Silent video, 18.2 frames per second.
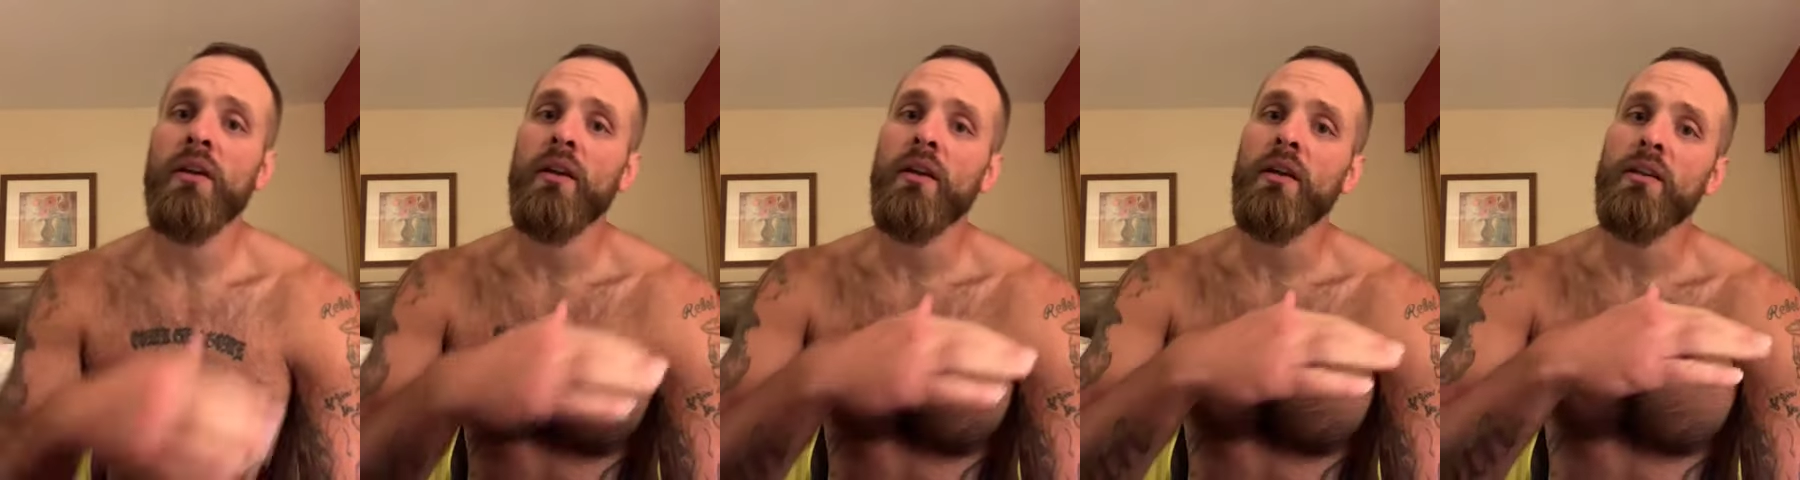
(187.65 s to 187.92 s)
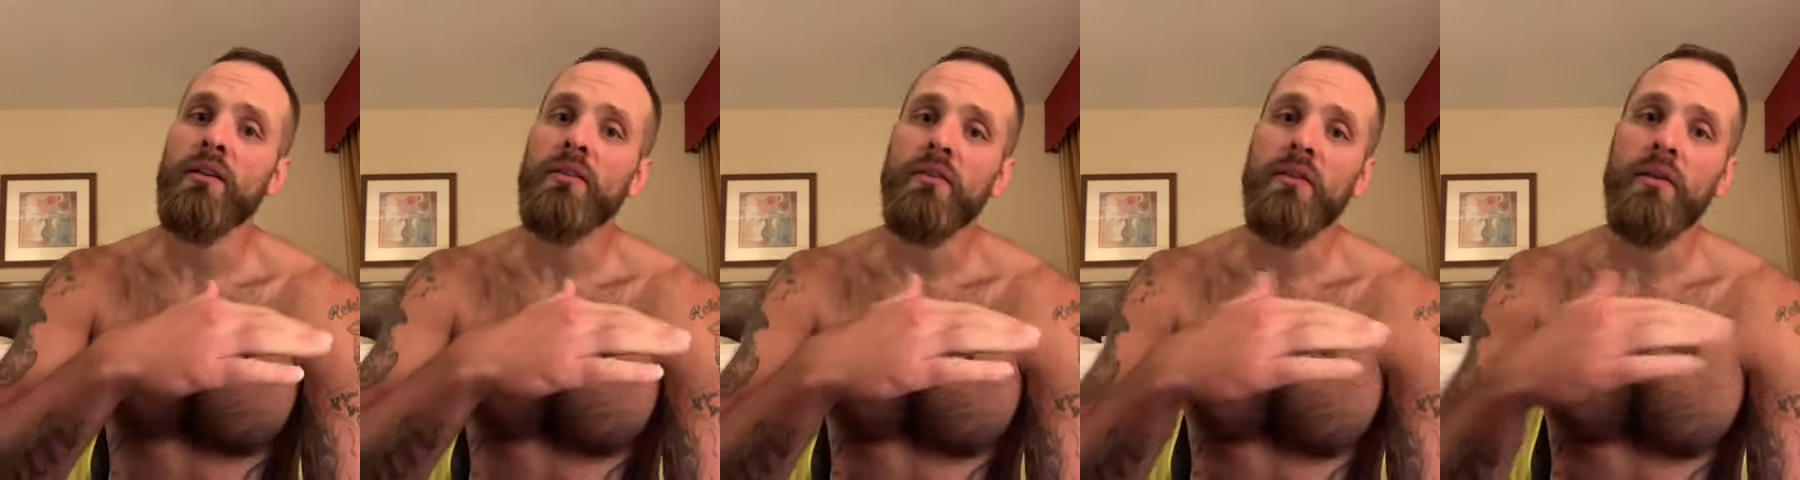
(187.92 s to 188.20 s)
It
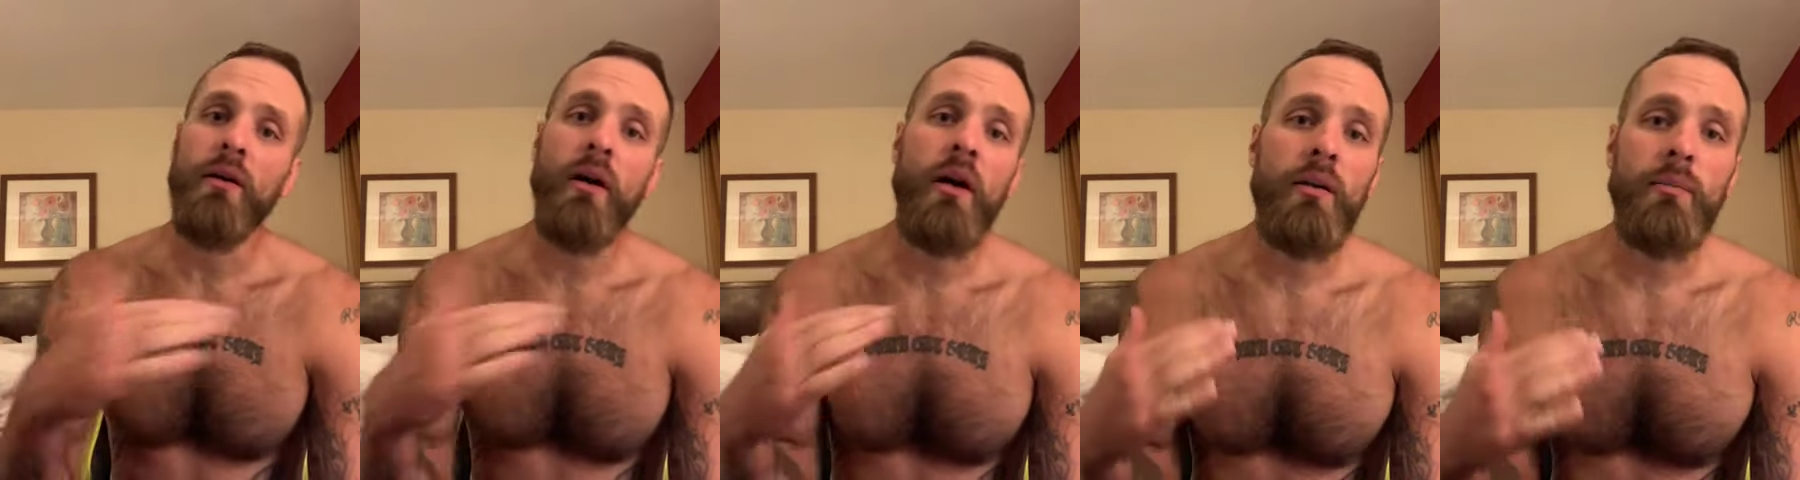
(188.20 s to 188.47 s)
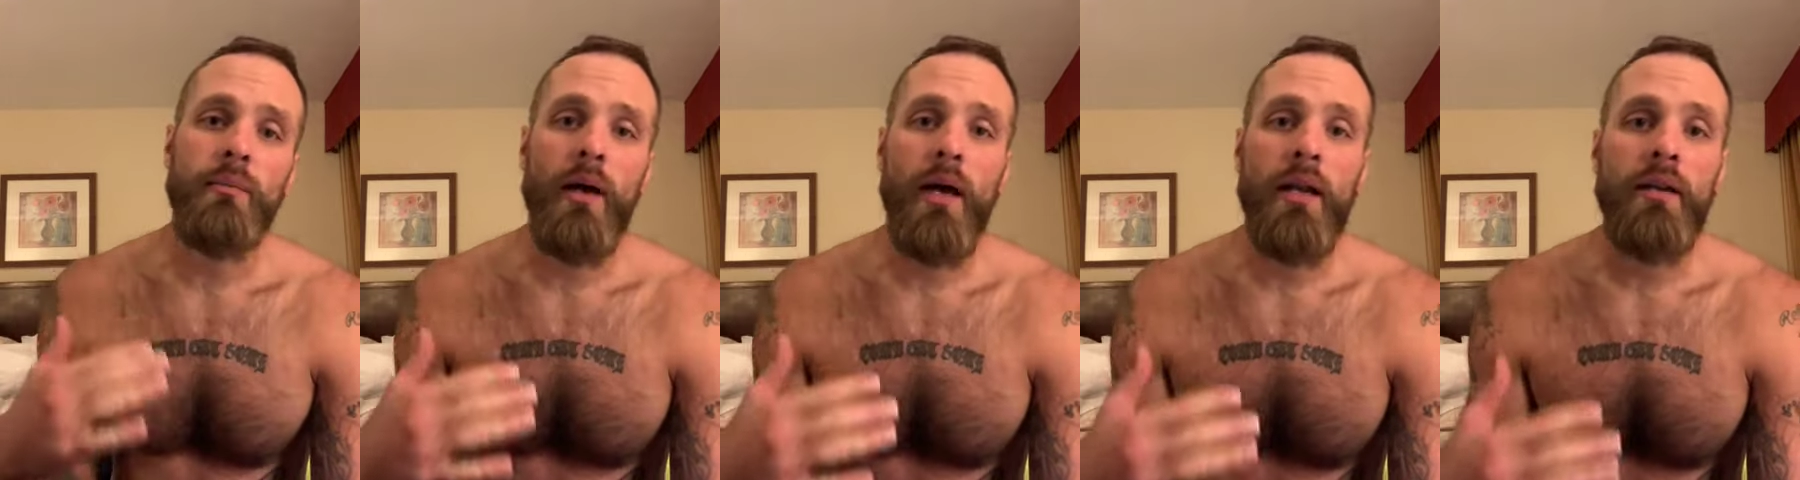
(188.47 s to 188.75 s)
is an
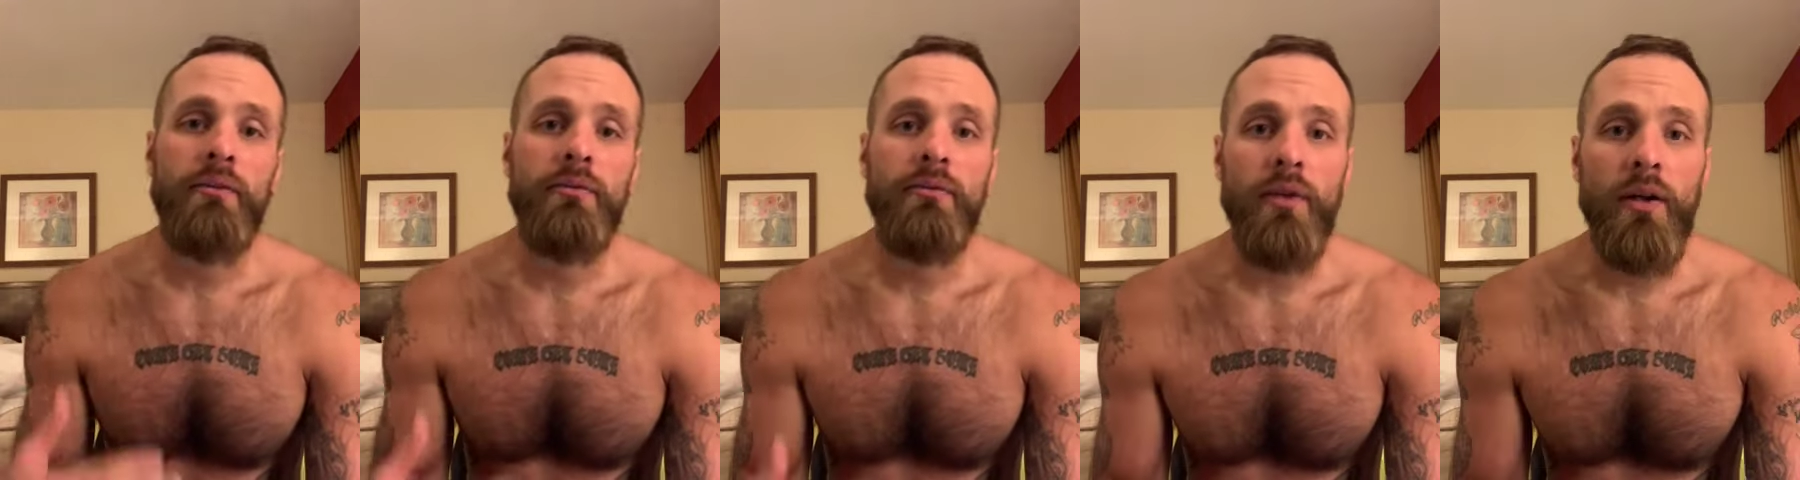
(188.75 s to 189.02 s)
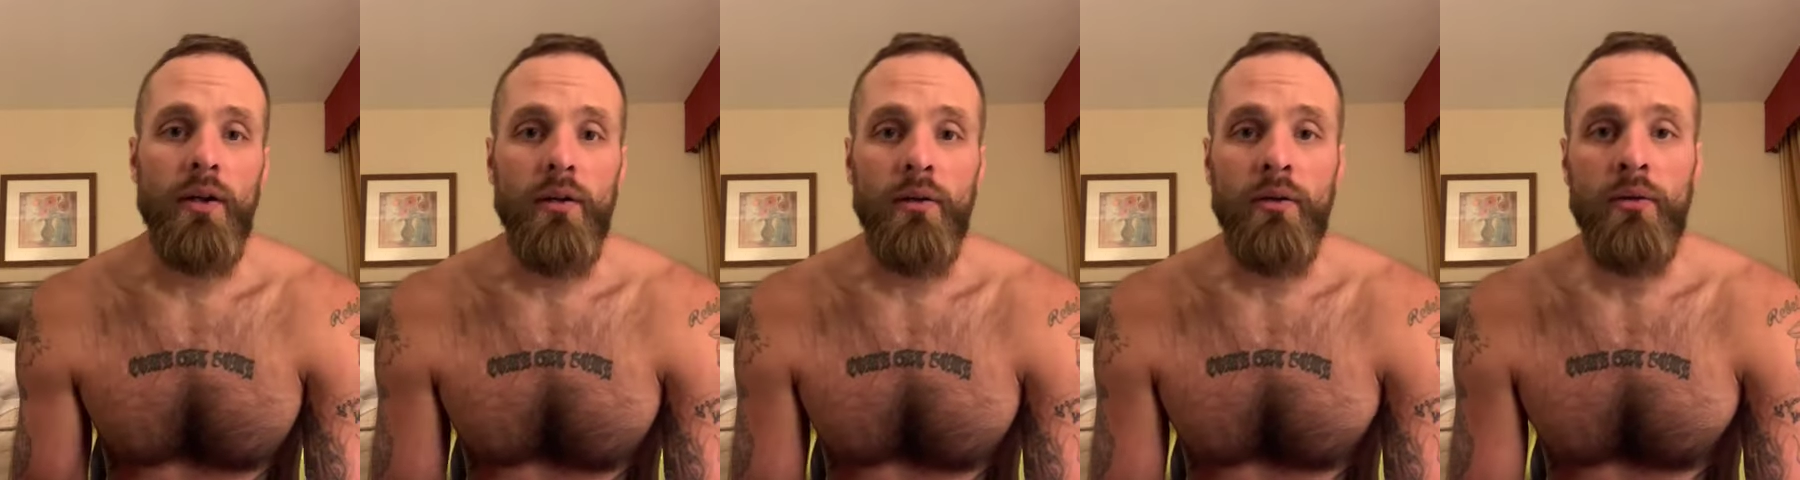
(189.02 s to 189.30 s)
automatic
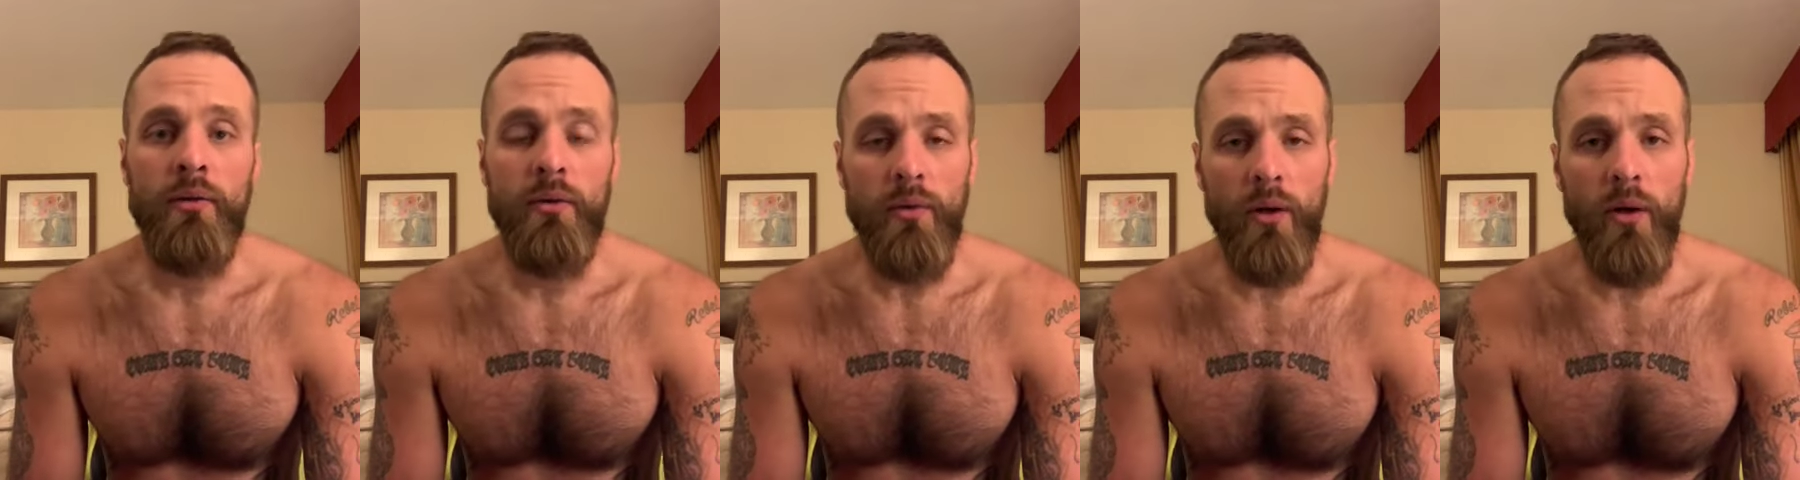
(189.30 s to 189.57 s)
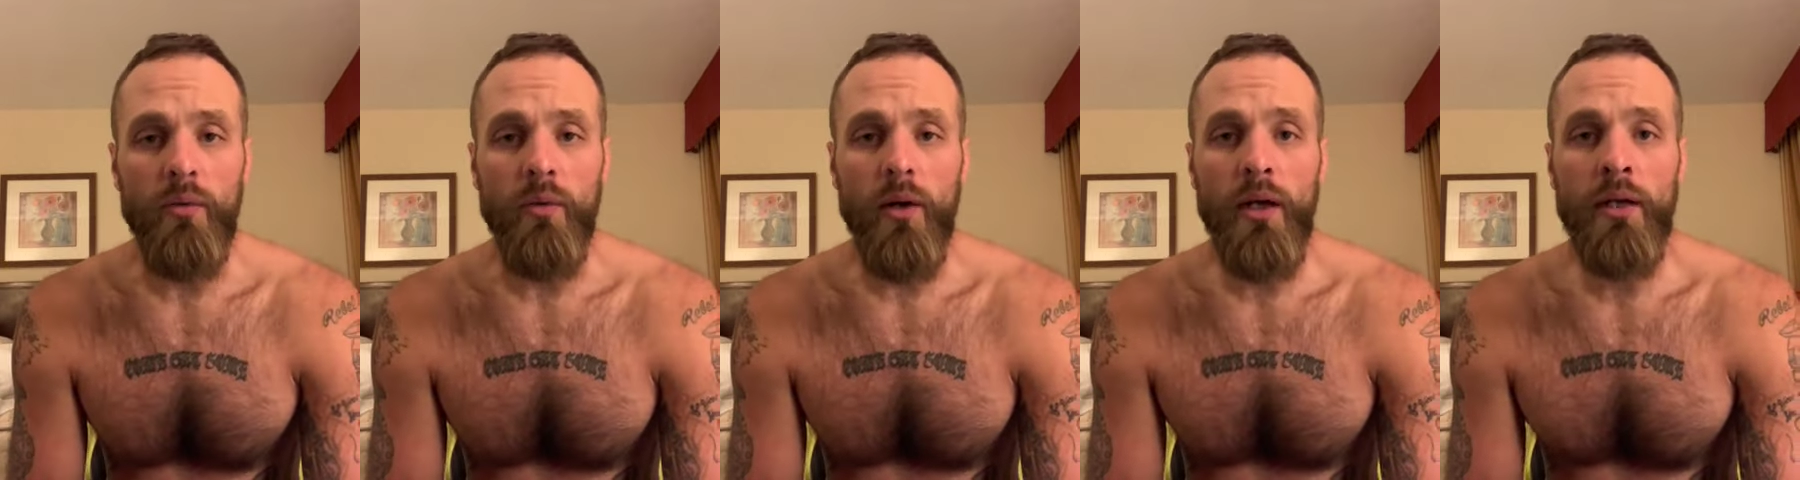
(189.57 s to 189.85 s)
fail.
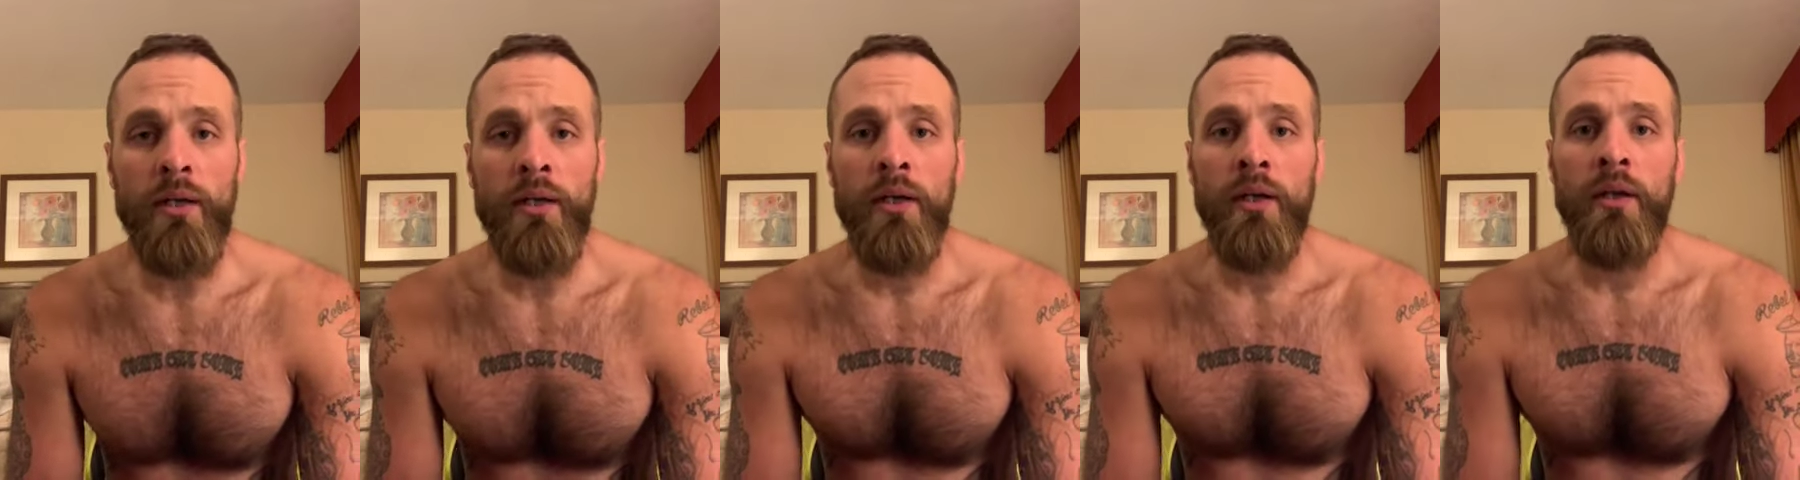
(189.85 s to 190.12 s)
All right.